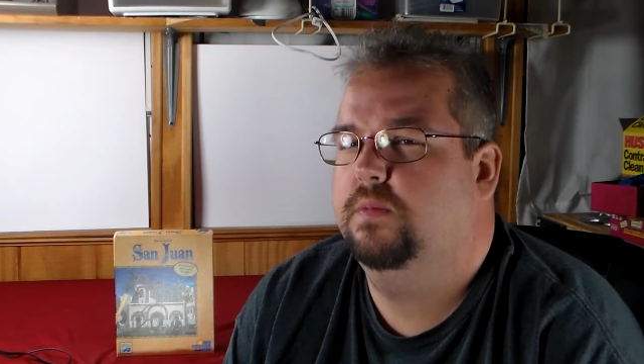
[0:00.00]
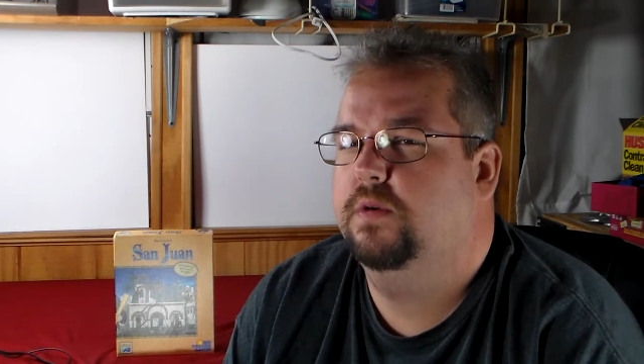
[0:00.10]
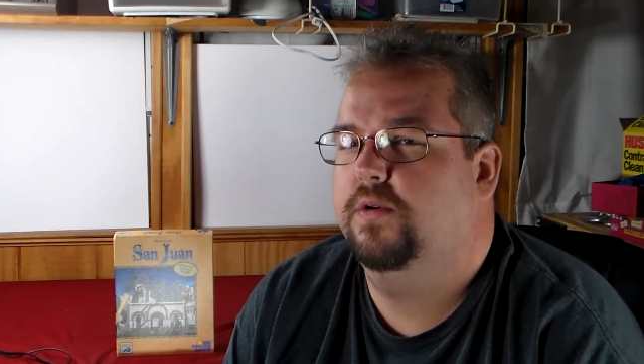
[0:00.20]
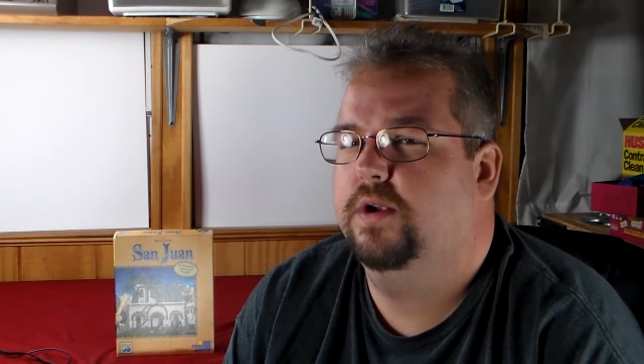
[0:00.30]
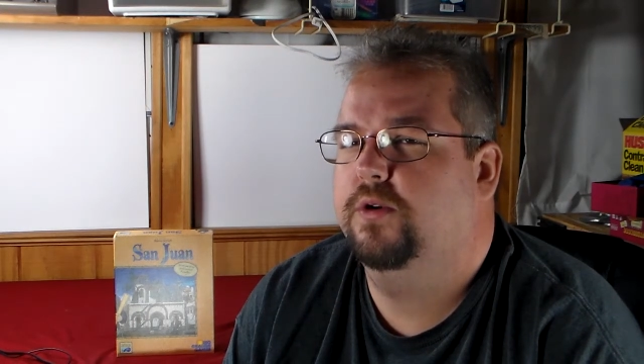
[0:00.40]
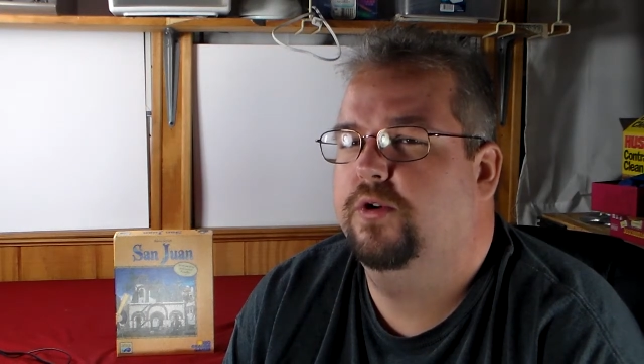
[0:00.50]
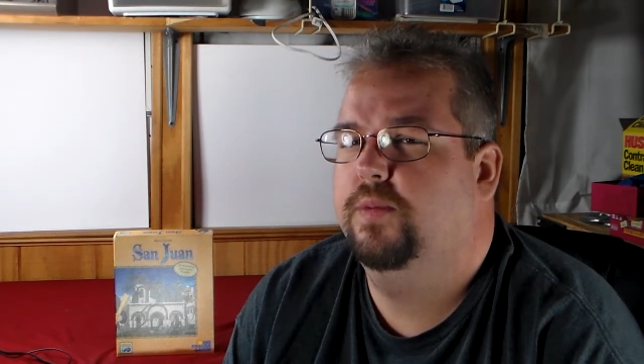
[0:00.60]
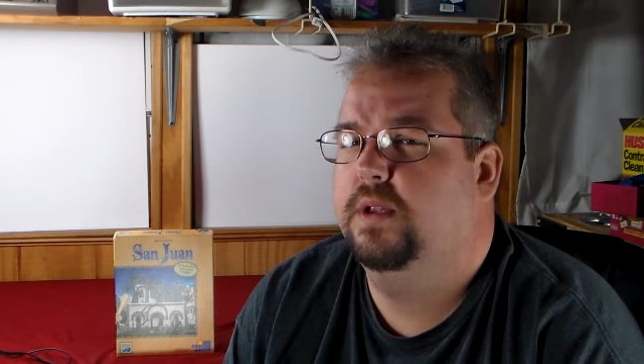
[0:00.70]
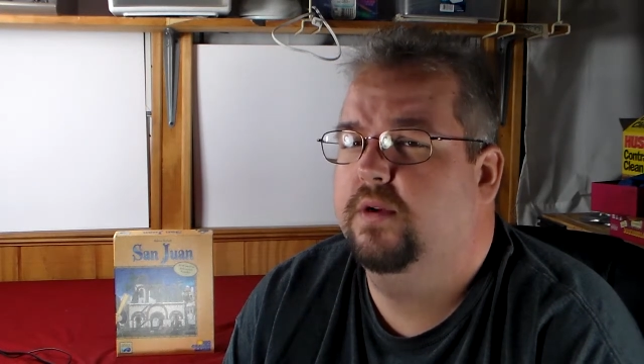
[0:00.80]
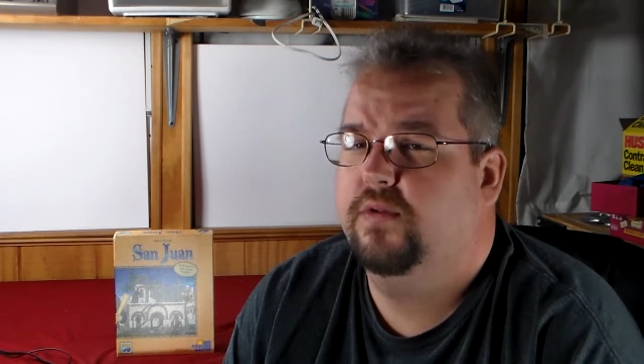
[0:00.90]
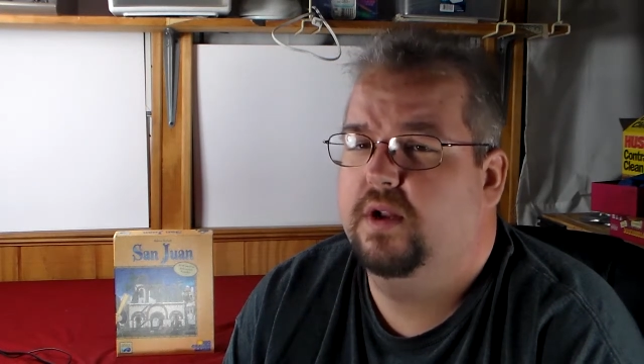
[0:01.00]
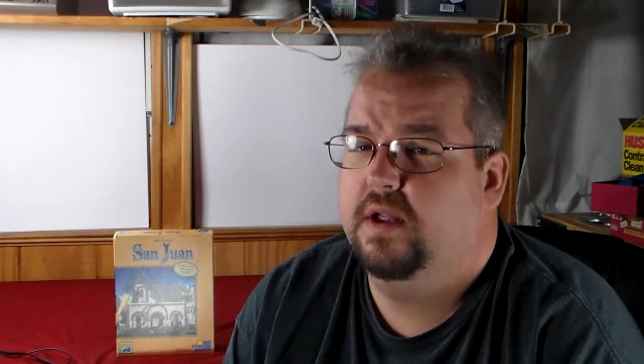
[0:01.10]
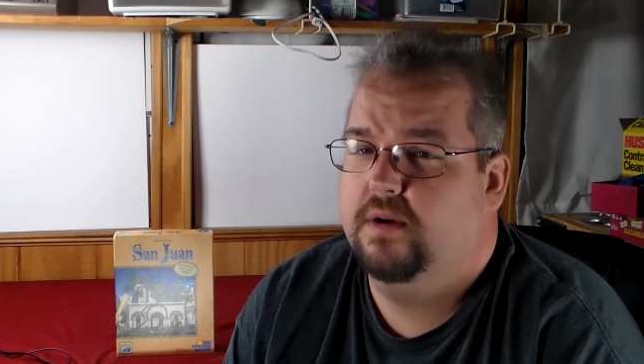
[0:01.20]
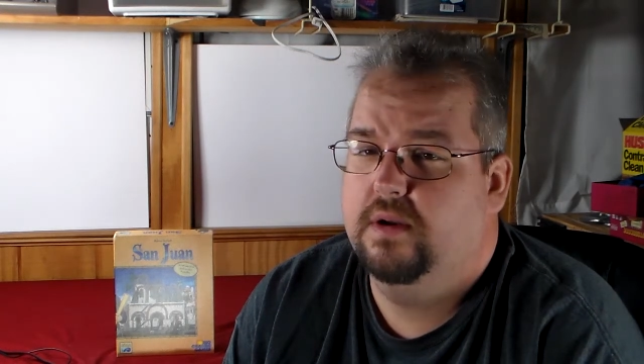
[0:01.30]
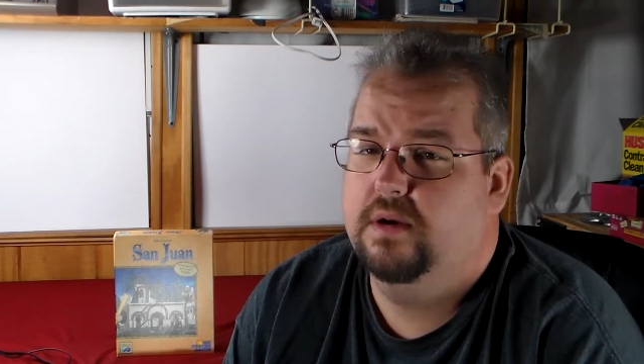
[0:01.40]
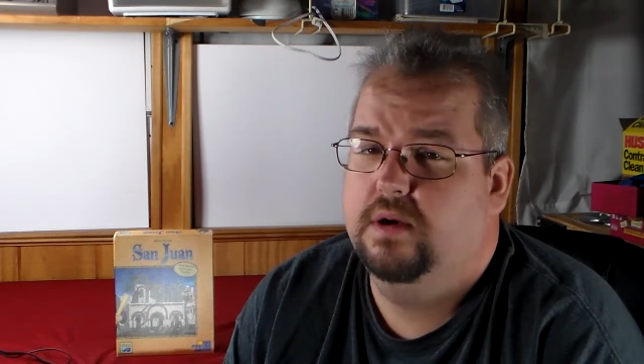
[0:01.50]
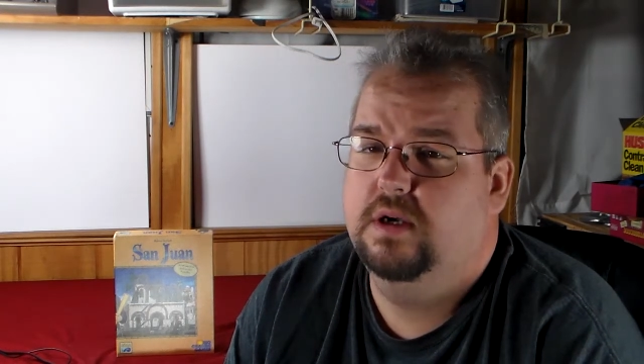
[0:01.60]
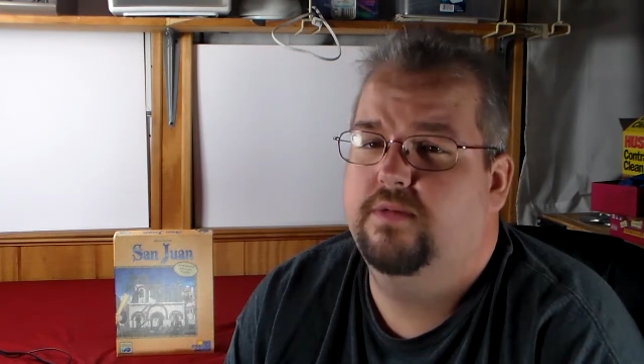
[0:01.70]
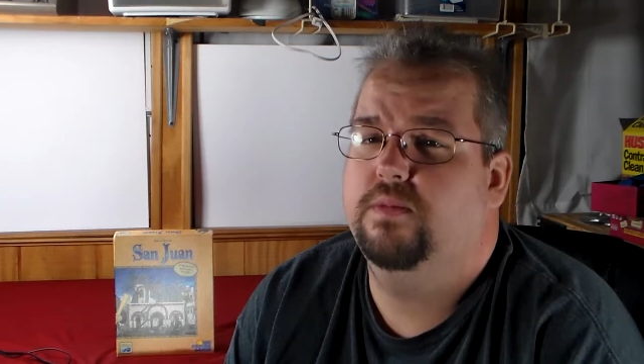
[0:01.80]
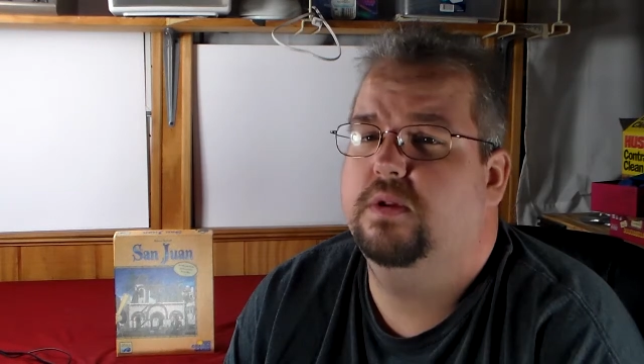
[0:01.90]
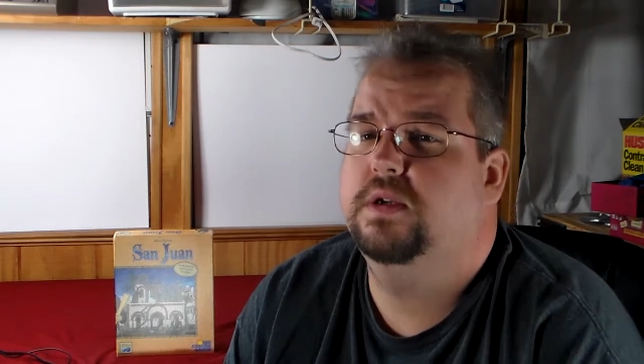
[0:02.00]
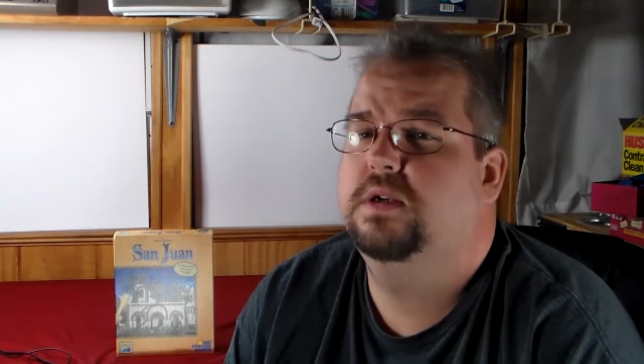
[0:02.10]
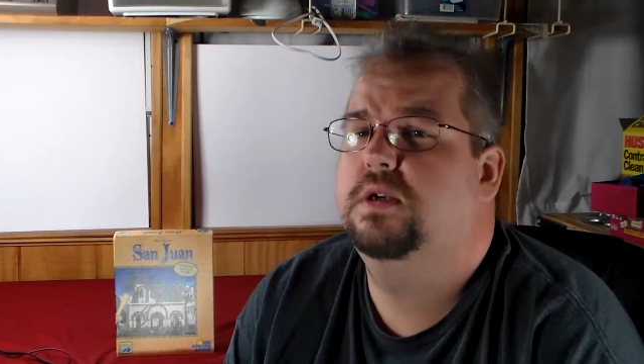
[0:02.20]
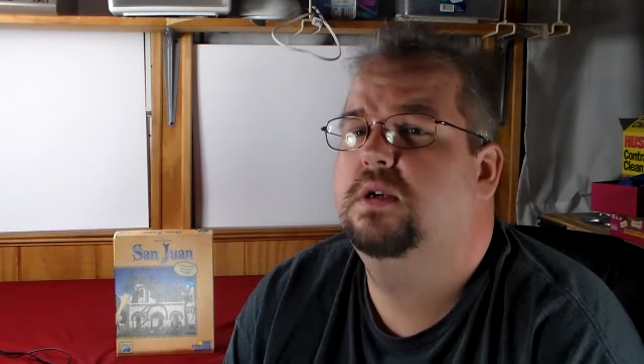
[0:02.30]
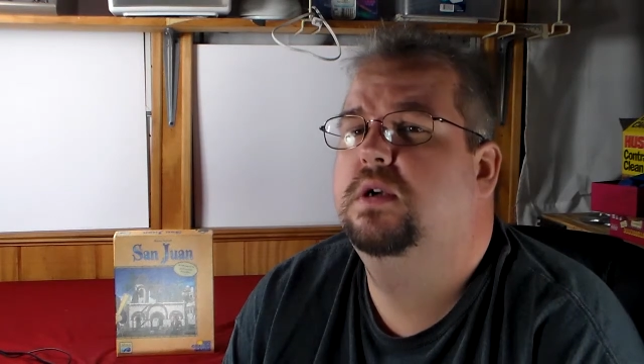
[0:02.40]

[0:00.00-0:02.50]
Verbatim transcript: Puerto Rico could be different. I don't know. I haven't played it.